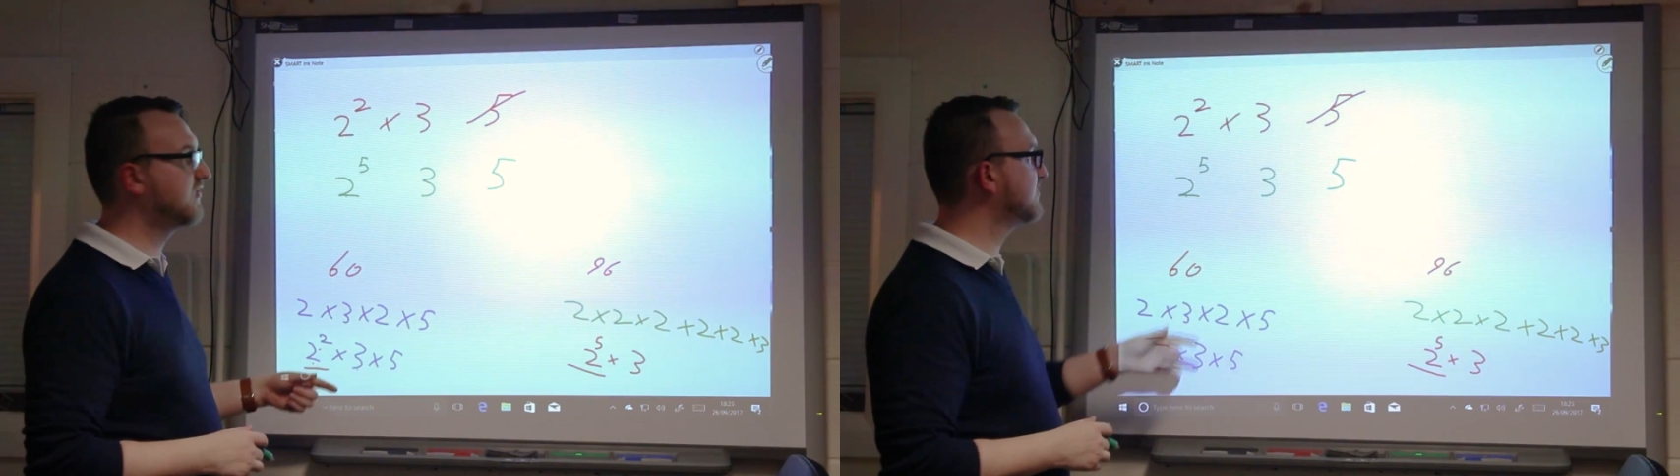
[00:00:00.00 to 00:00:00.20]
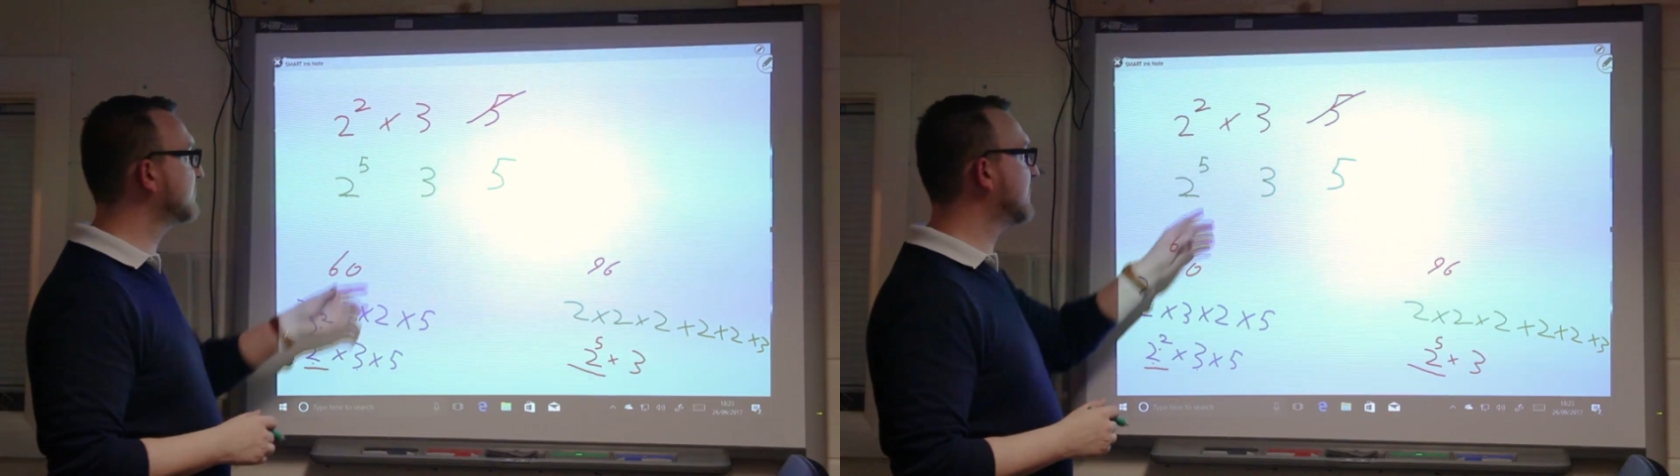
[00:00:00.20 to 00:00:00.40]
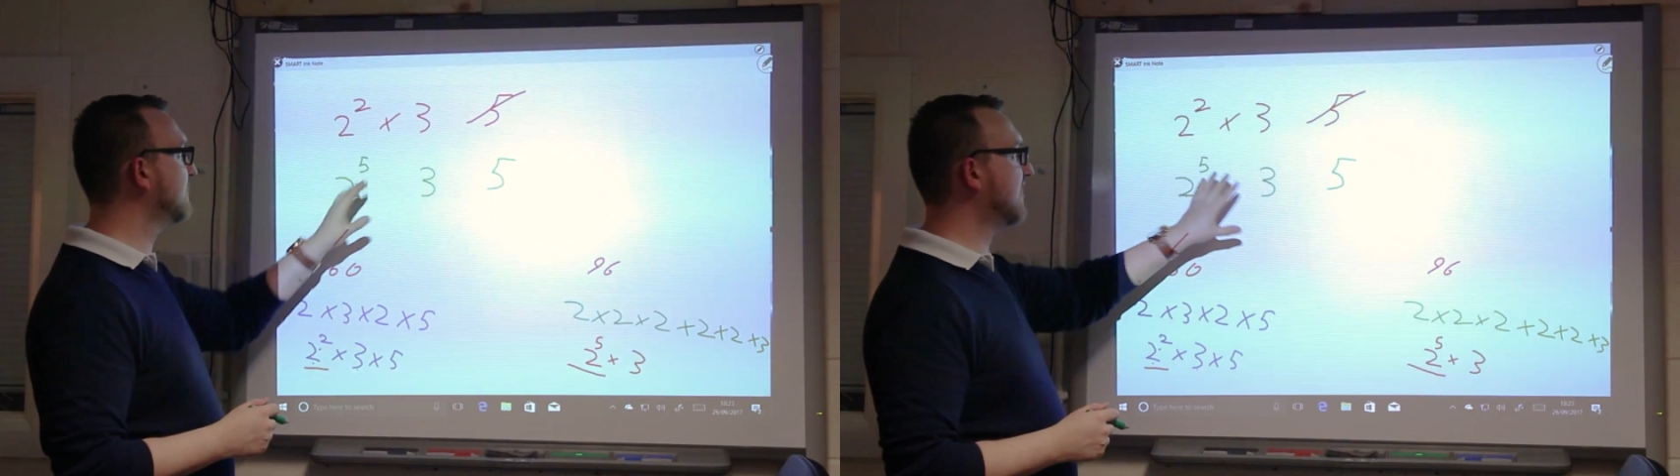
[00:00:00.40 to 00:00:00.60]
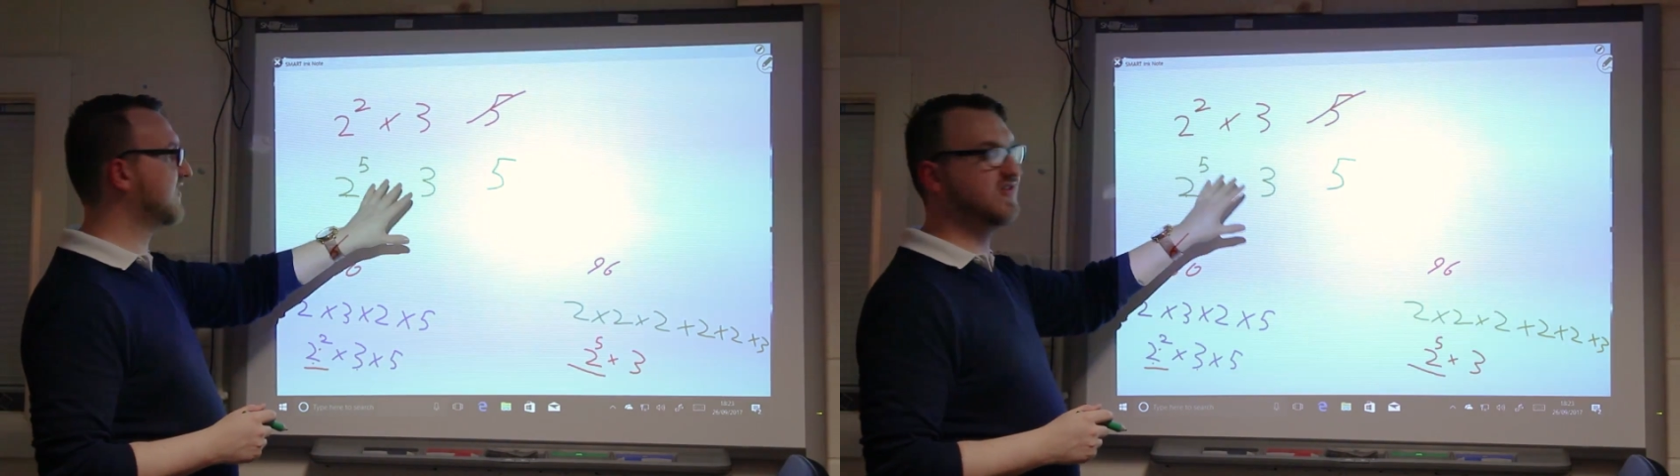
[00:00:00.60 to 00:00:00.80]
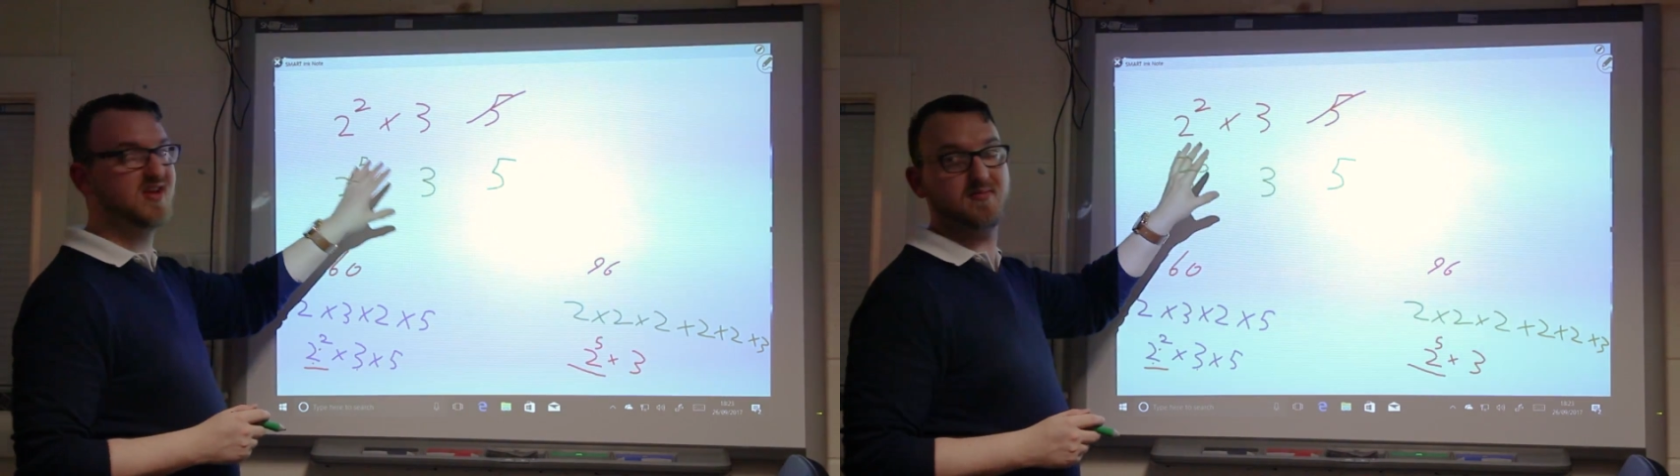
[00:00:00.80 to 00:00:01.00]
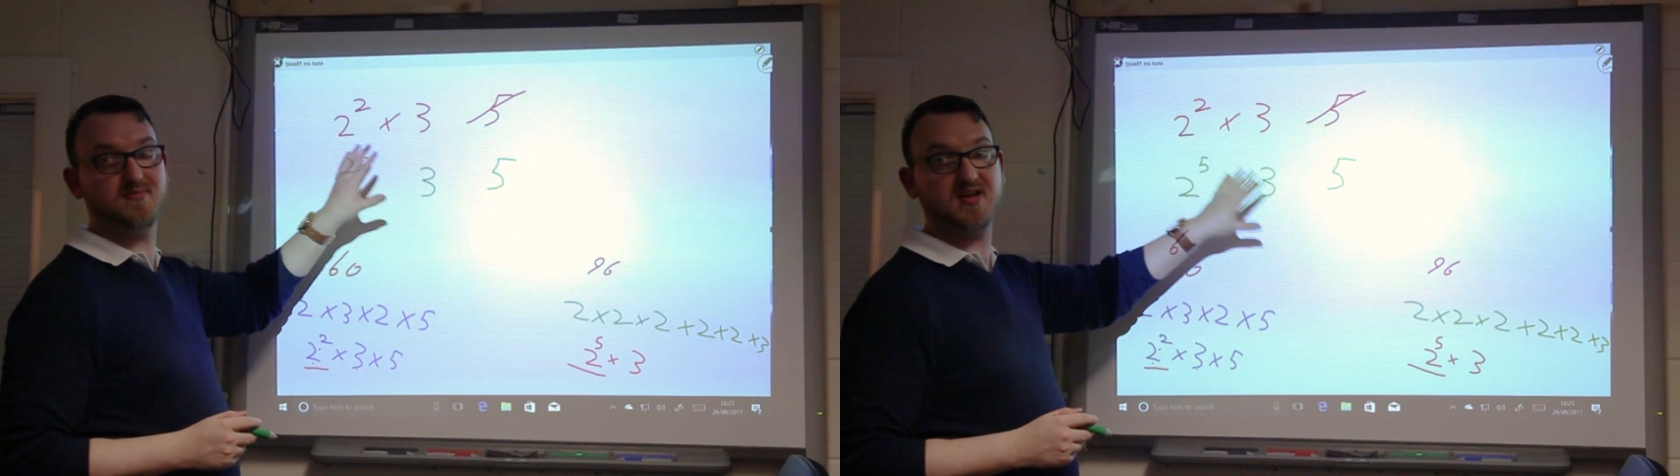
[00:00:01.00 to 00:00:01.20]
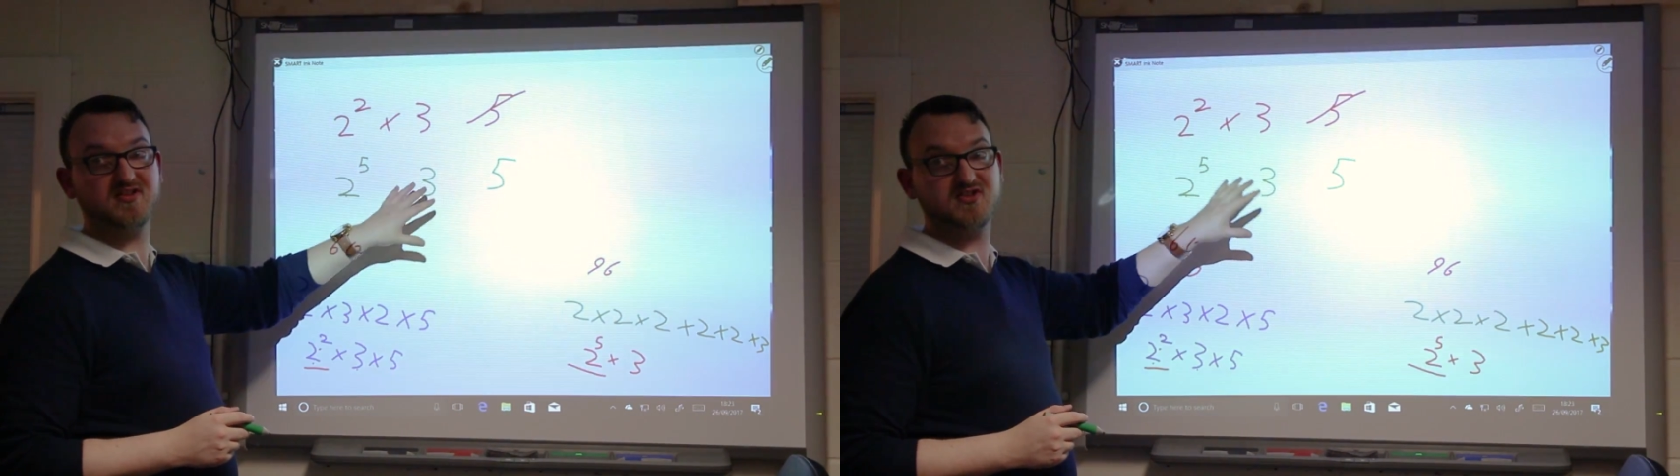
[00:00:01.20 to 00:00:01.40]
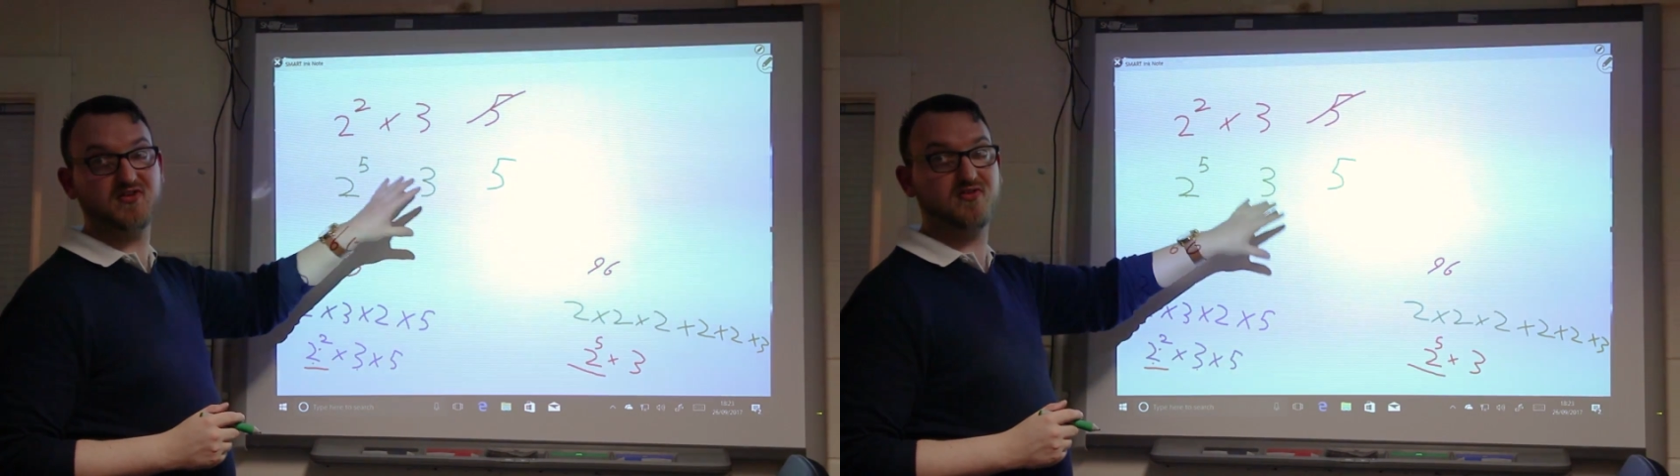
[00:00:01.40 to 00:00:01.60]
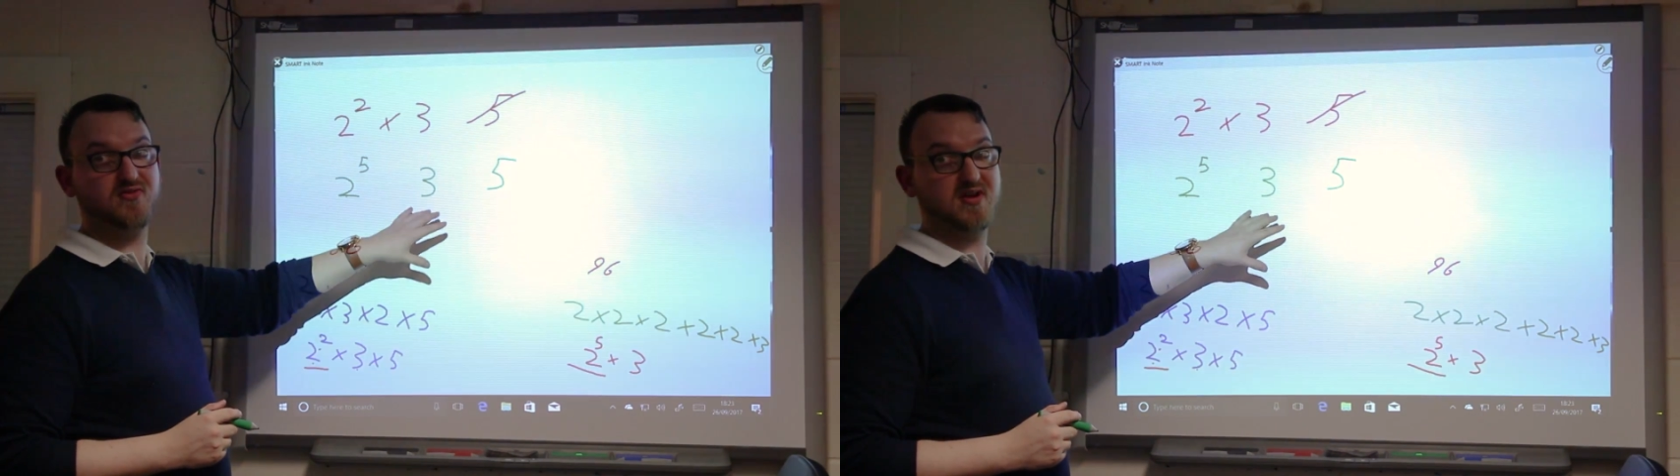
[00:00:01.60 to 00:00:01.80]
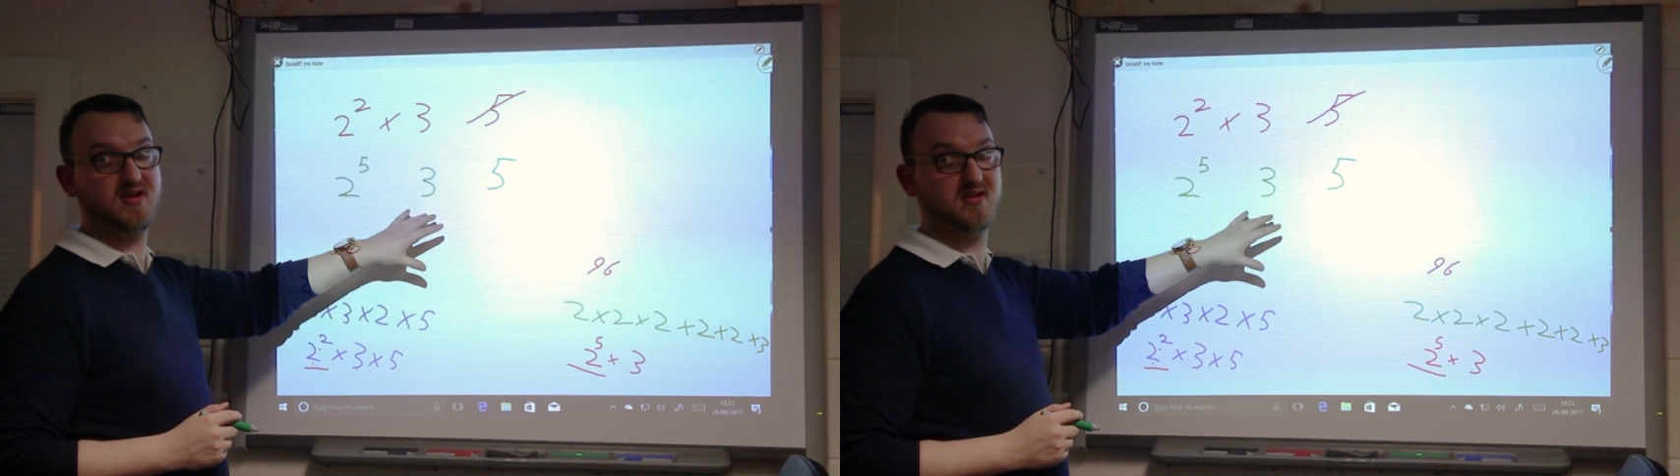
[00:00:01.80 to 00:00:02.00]
so we just keep that the same. That's just
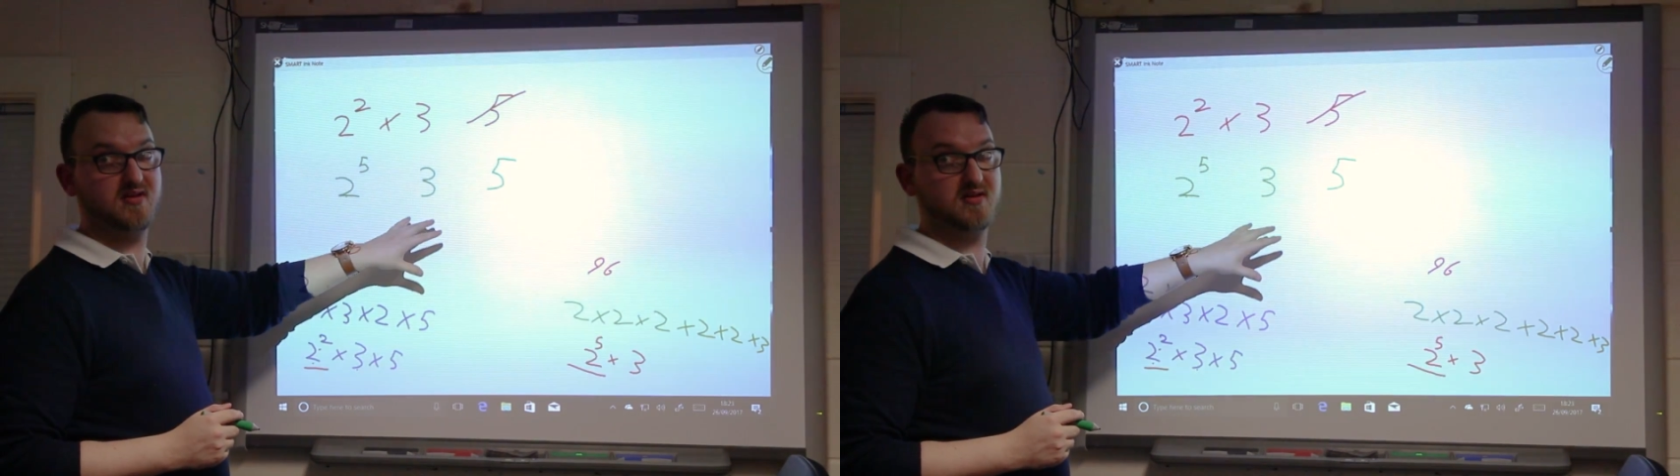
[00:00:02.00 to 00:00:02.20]
3.